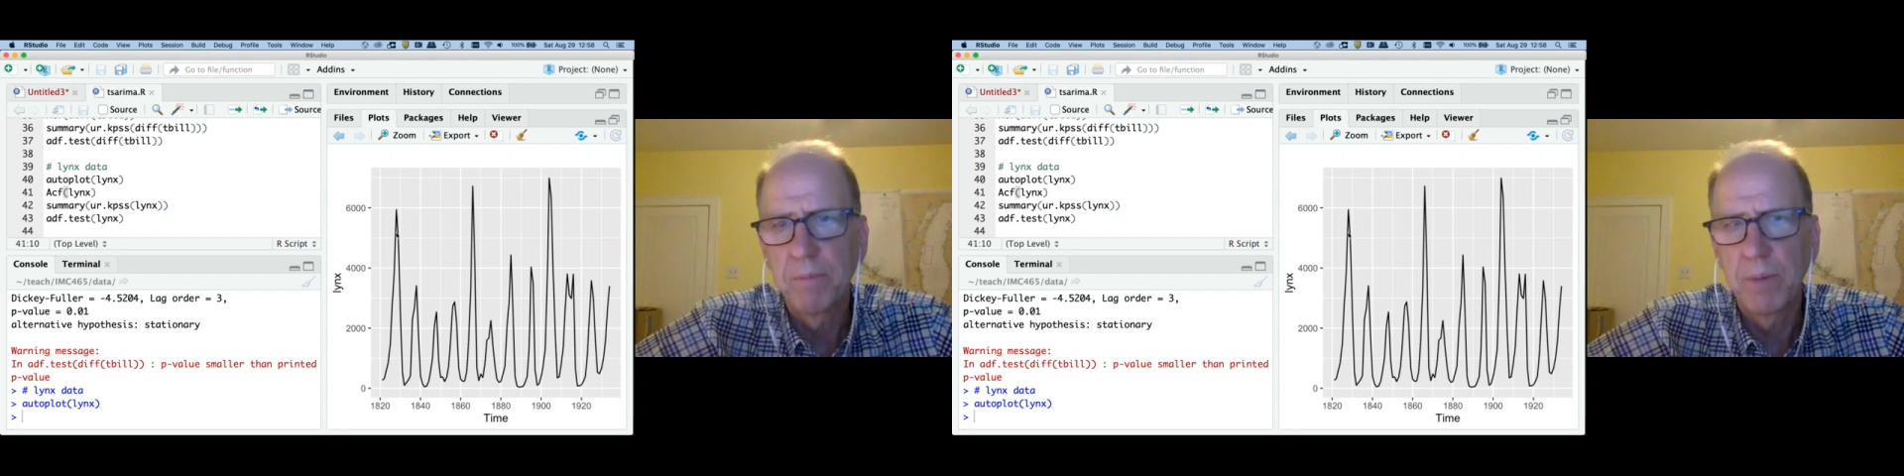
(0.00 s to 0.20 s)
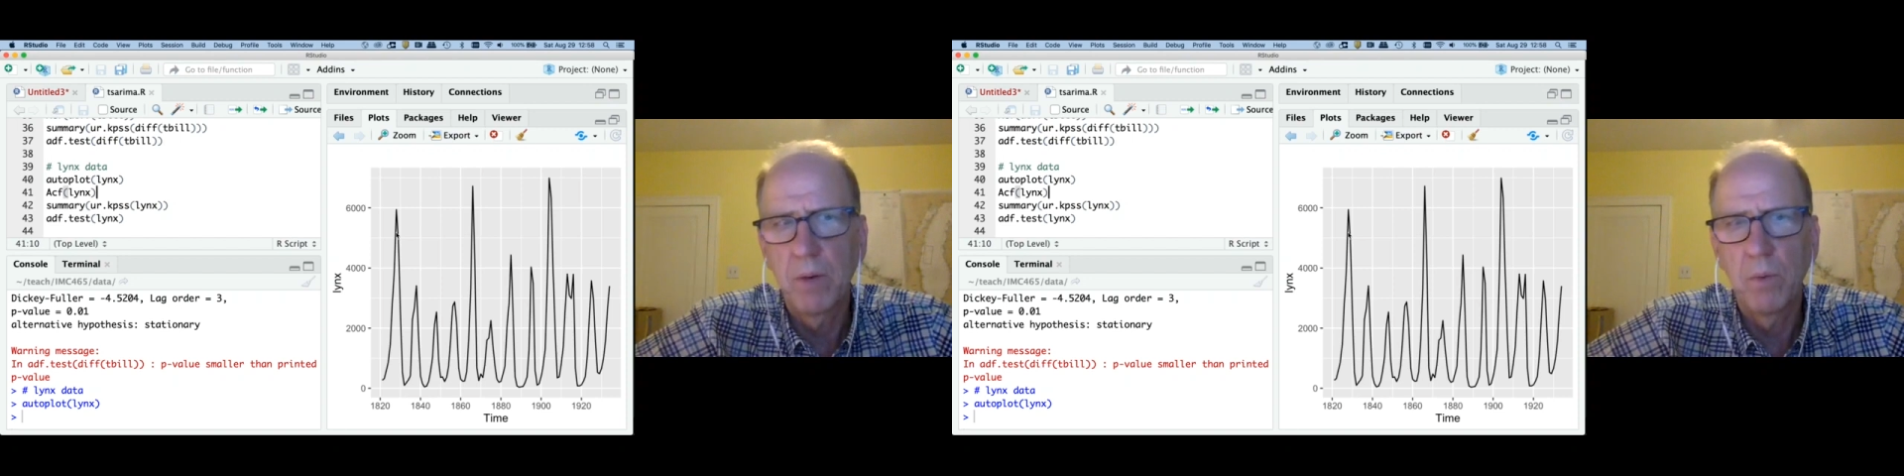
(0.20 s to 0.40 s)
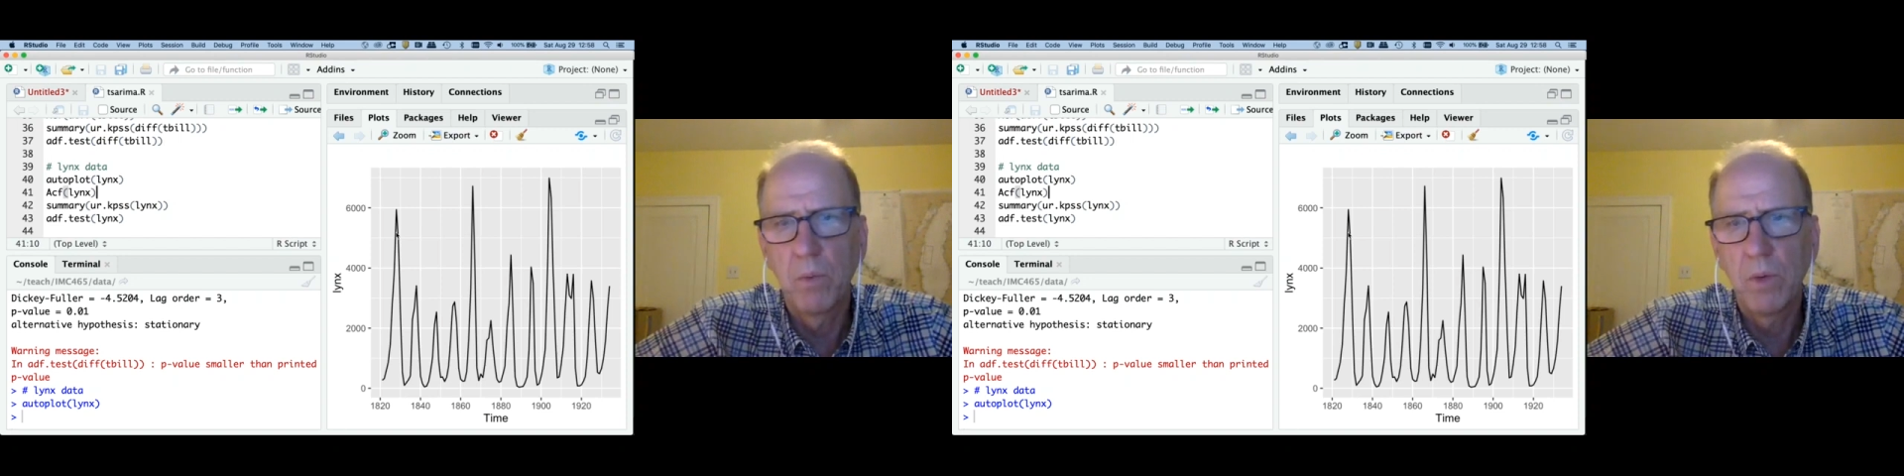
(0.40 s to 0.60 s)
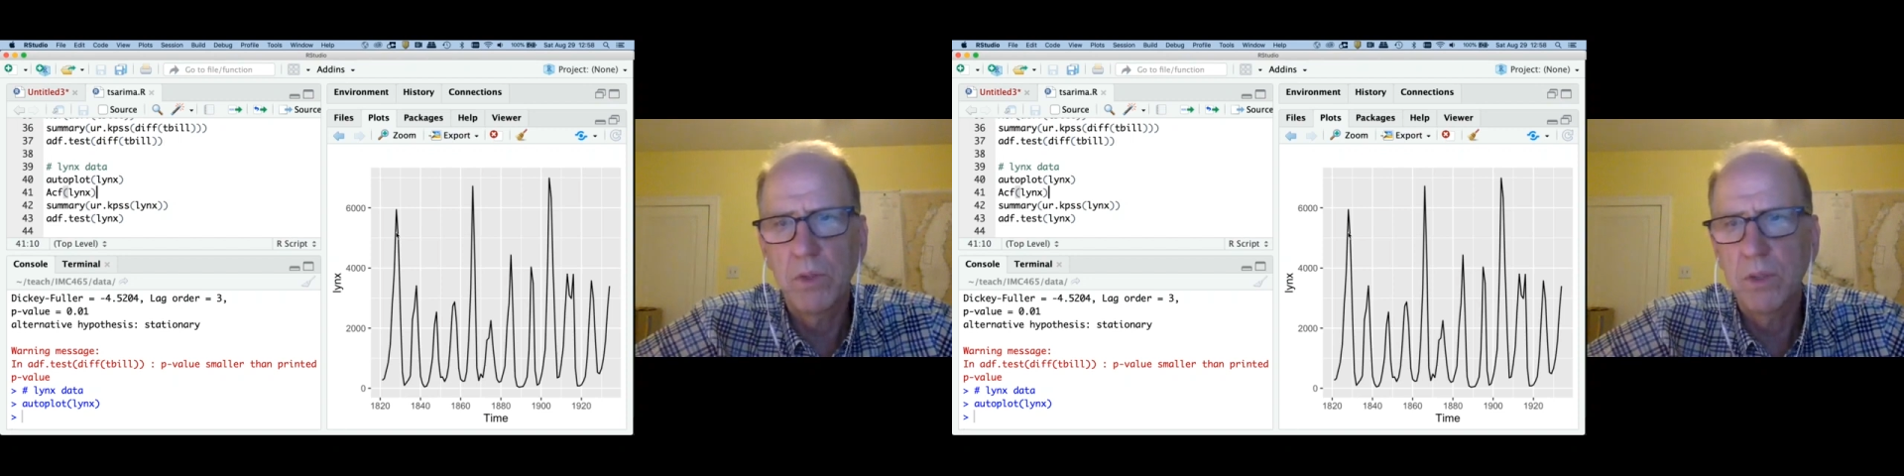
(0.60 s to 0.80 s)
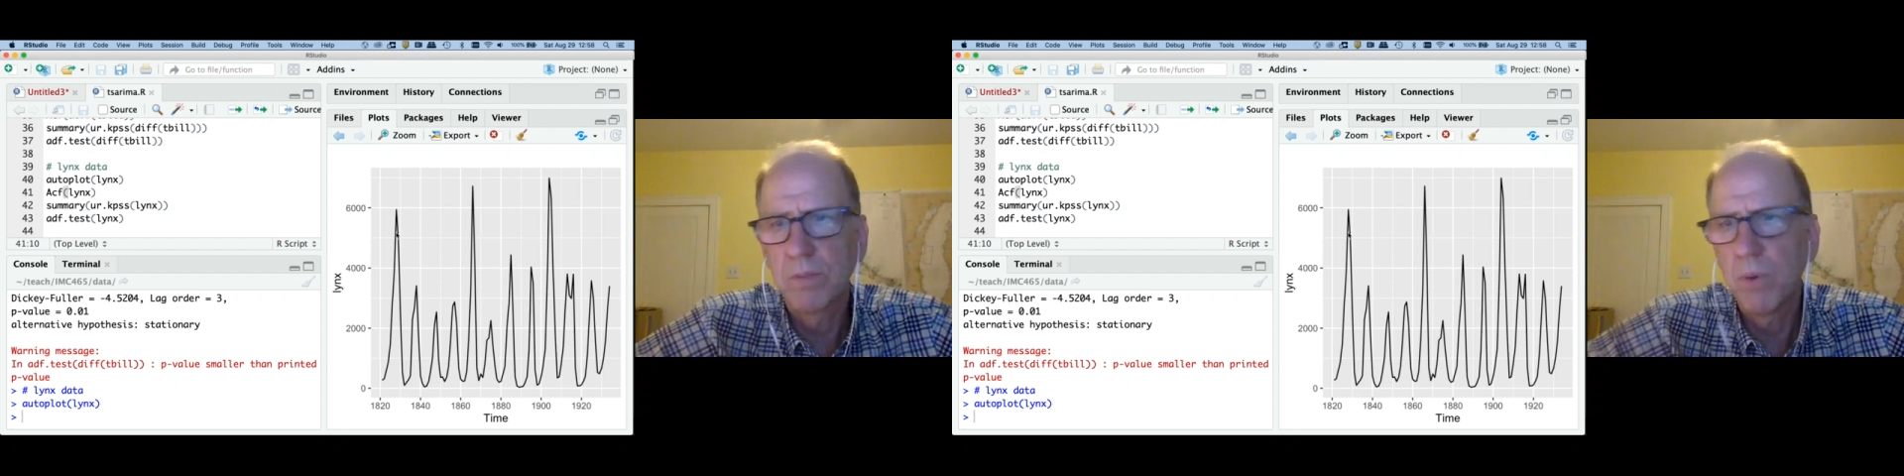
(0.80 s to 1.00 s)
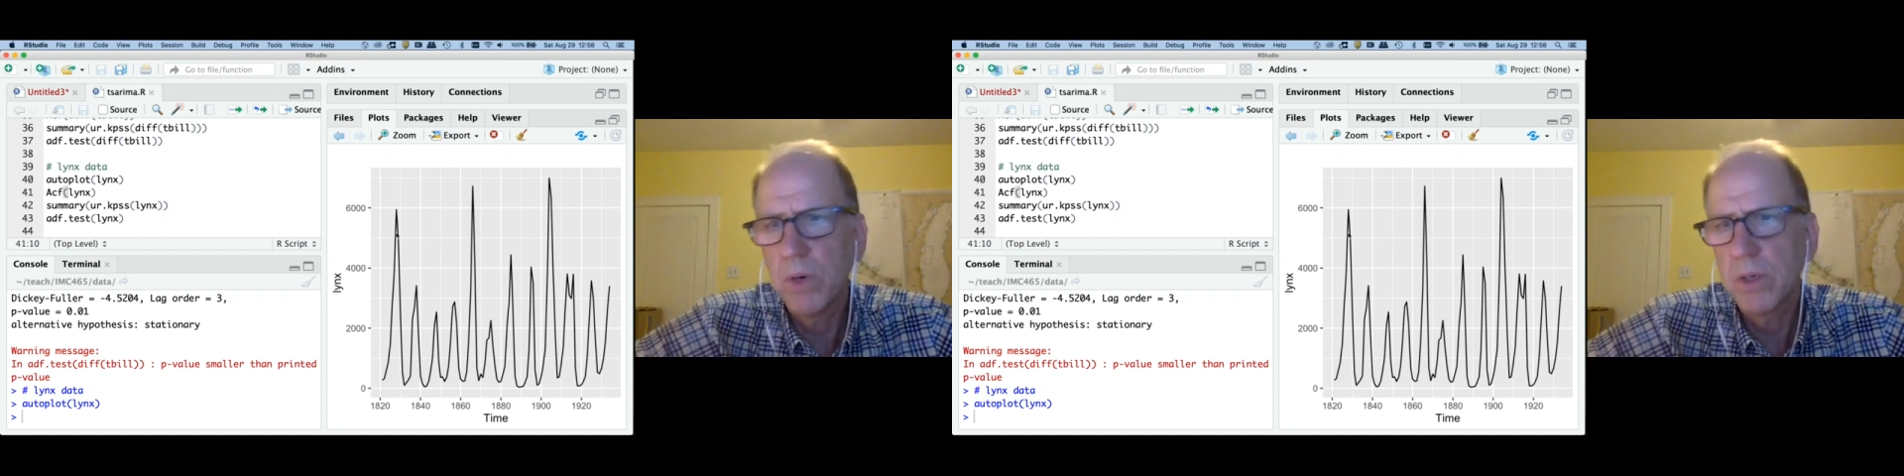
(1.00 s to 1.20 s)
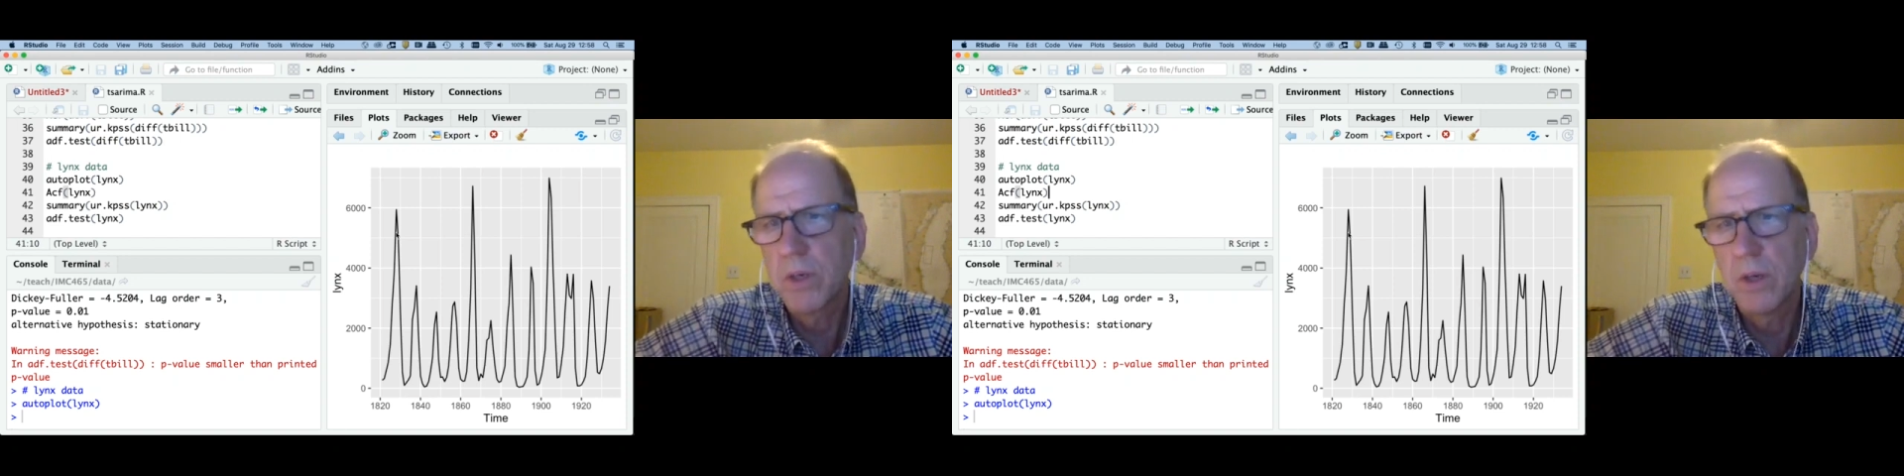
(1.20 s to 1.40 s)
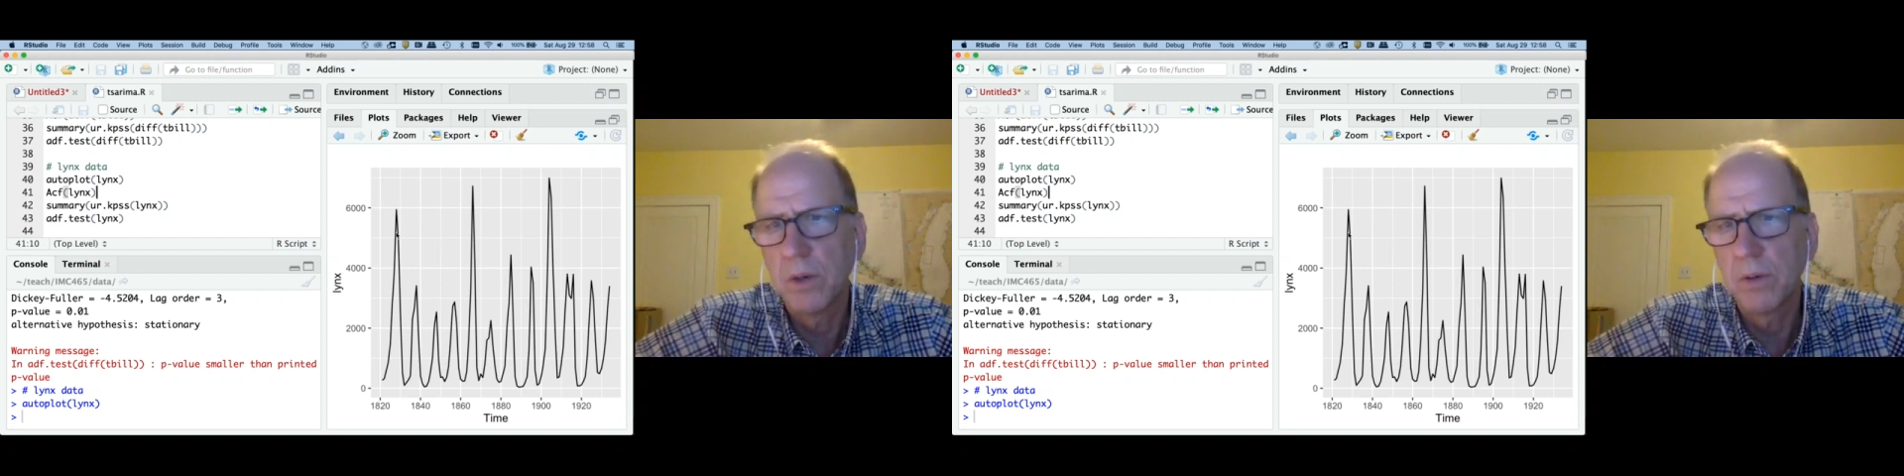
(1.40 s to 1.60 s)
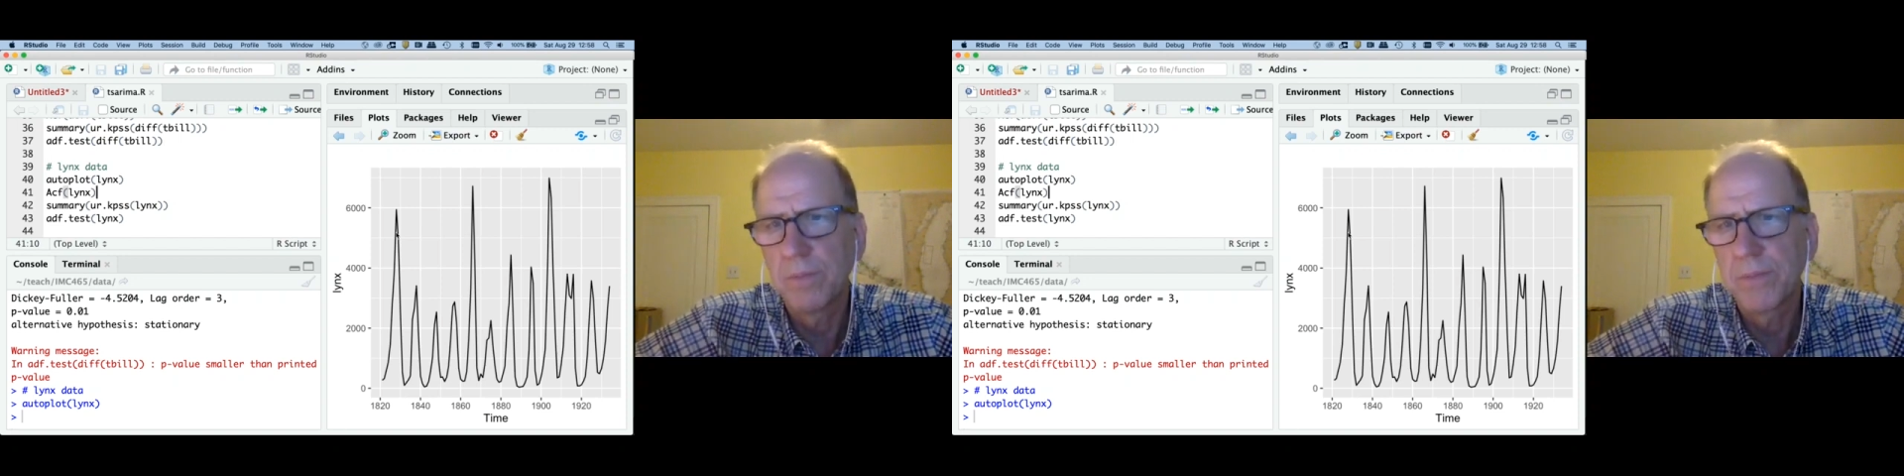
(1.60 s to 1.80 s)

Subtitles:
but what's important to note